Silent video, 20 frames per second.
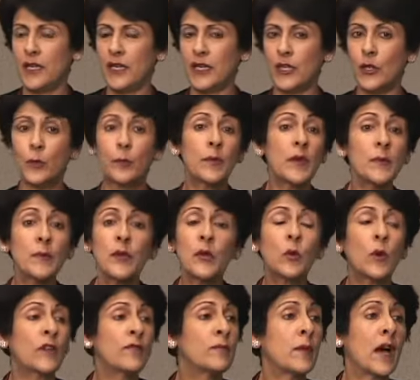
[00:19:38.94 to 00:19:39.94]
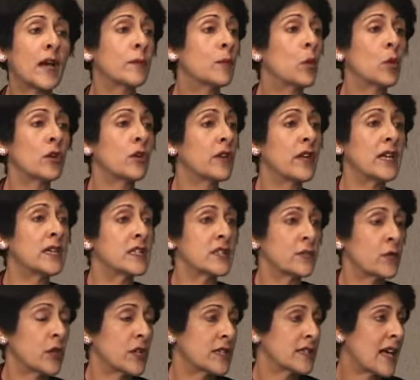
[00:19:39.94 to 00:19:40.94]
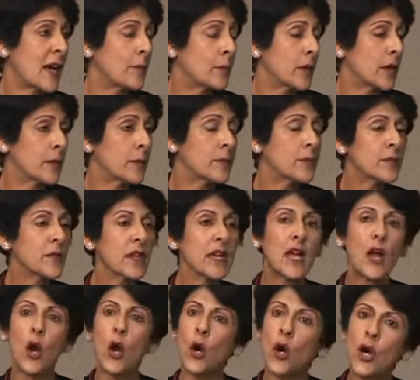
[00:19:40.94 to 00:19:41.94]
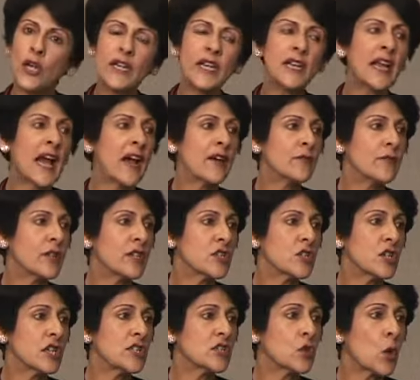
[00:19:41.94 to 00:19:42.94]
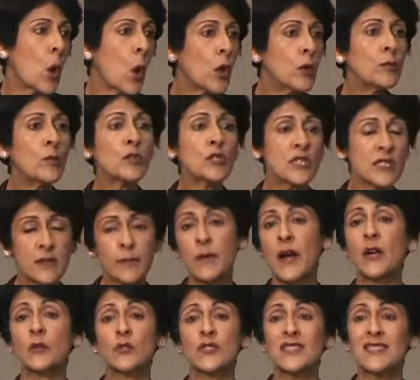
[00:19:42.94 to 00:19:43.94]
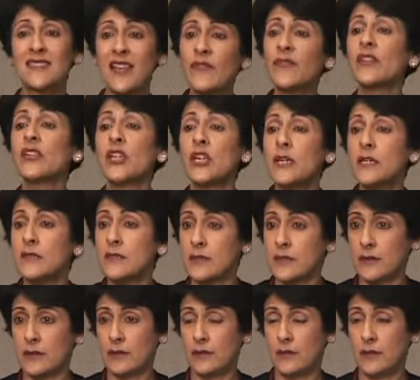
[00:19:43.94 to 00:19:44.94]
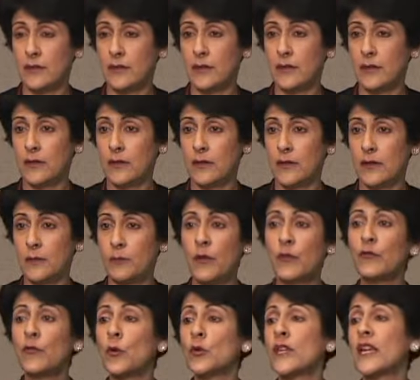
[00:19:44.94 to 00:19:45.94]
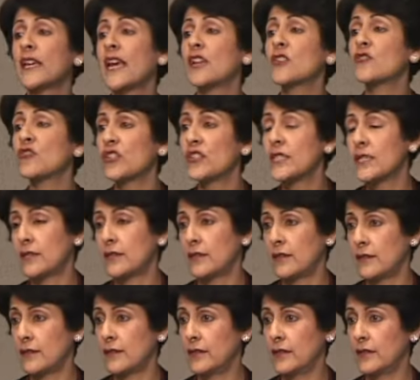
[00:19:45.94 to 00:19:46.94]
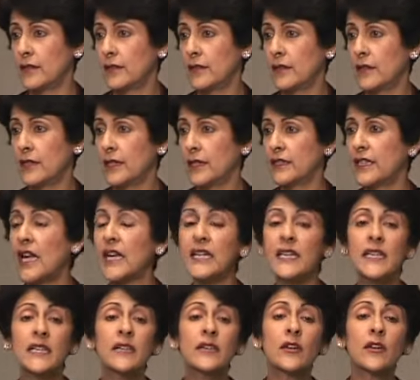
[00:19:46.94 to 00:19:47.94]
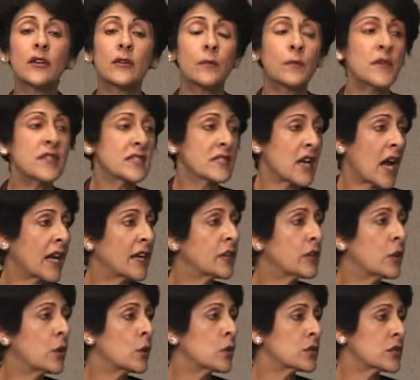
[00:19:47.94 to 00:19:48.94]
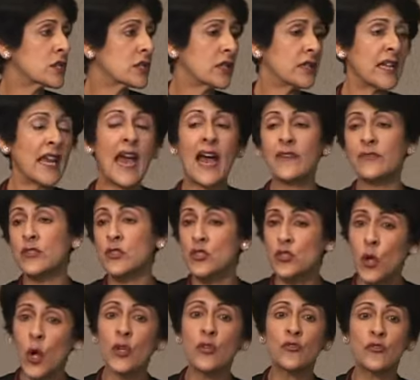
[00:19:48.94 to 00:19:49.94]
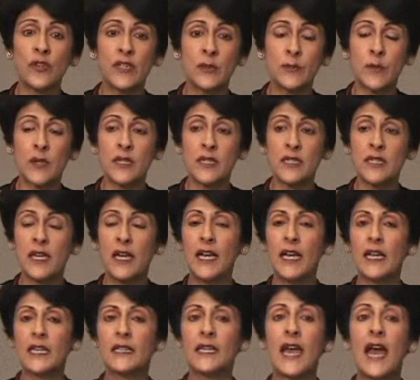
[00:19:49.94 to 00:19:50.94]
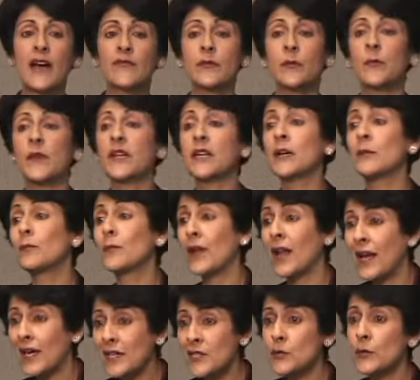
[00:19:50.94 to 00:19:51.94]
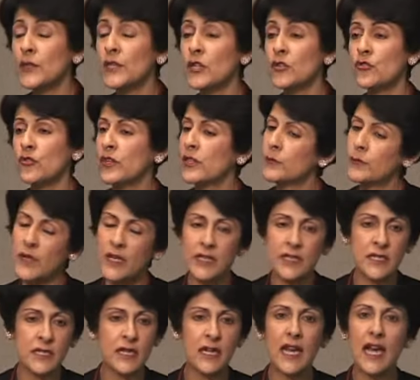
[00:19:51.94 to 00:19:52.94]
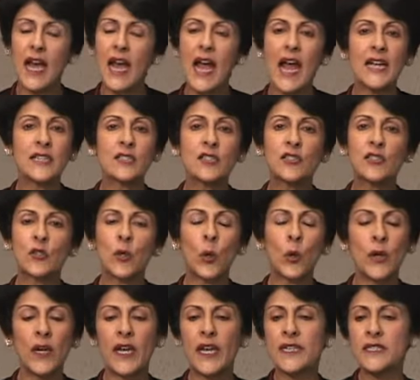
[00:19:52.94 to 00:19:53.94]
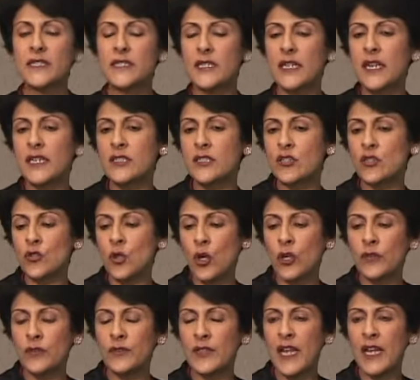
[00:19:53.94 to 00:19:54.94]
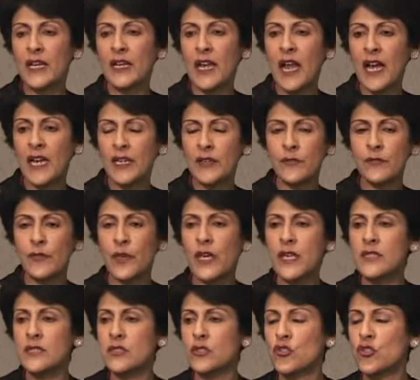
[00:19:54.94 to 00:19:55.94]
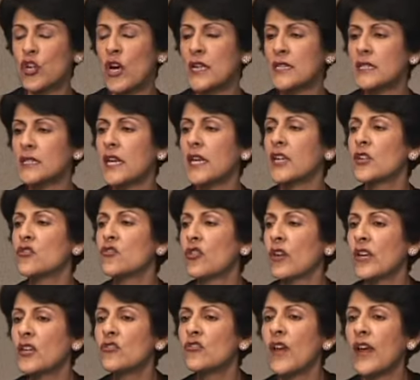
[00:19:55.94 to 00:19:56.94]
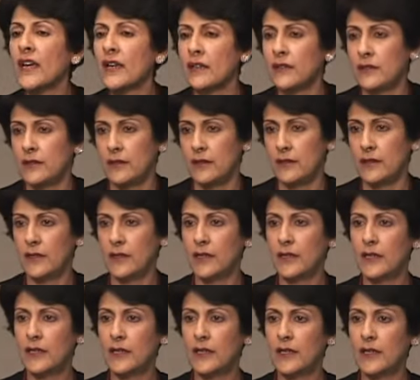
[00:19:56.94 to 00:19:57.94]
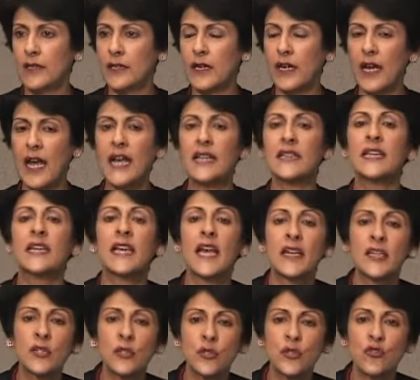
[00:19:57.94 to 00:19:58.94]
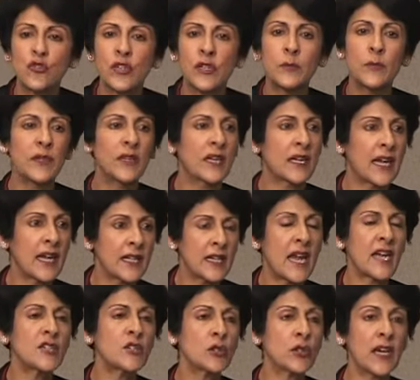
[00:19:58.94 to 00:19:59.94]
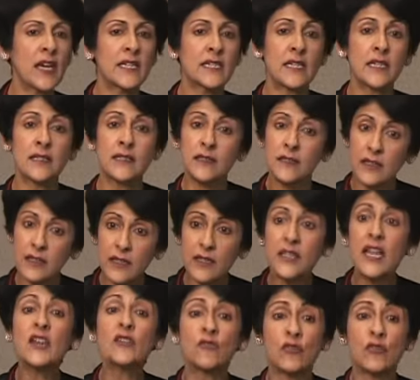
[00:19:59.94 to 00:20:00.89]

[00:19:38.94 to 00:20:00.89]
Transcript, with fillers: You know, people who have bipolar illness, for example, on an average, it's almost about seven years before they get treated. They're either misdiagnosed, they haven't sought treatment, they haven't been compliant with the treatment, and so it's, it's sort of their life is just a train wreck and they get into treatment, they get educated, they